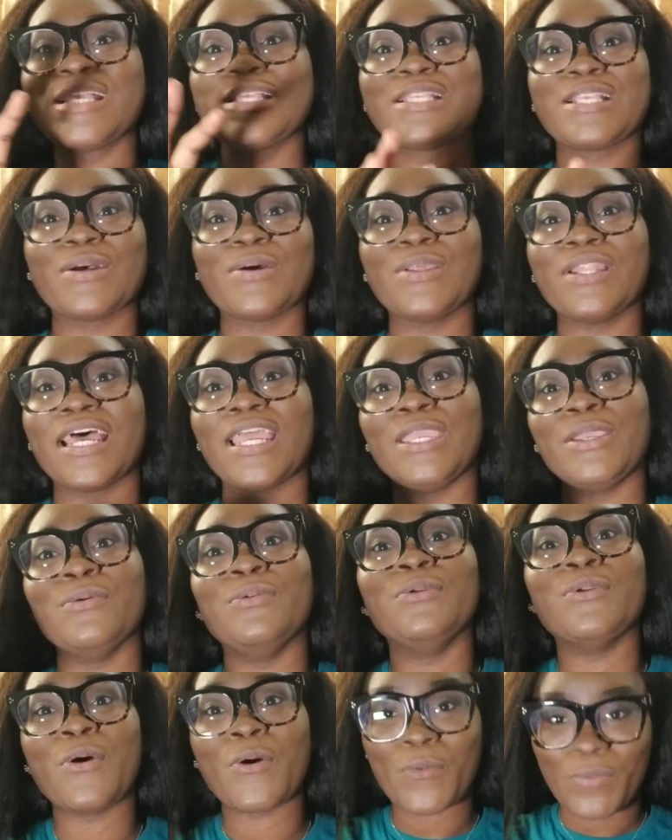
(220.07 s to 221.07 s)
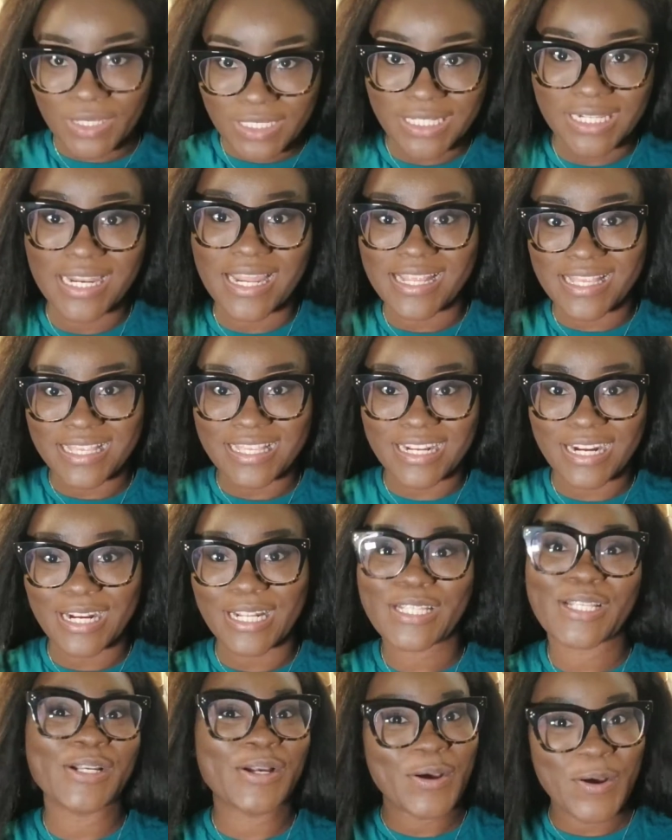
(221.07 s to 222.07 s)
so that you know which cleanser
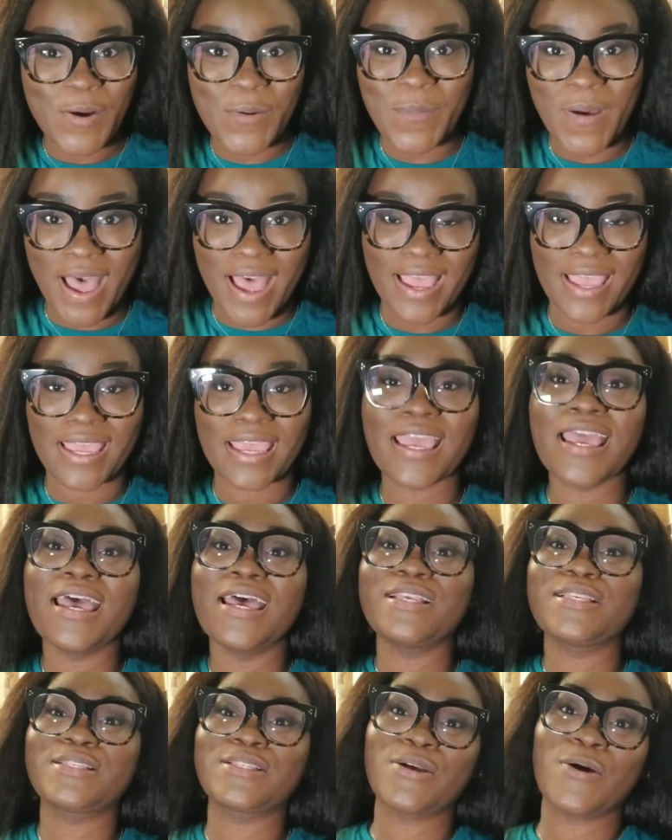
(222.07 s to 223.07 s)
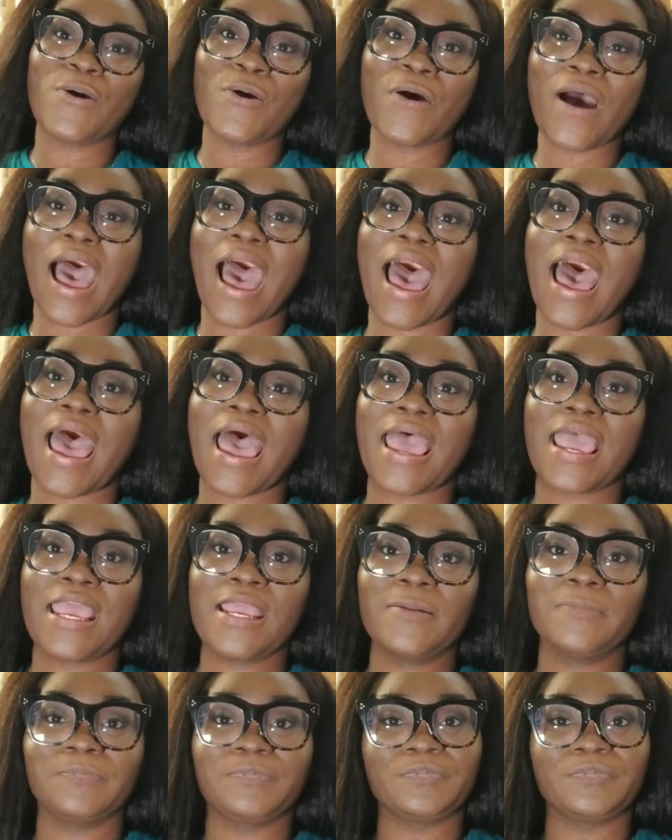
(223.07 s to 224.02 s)
to go by so i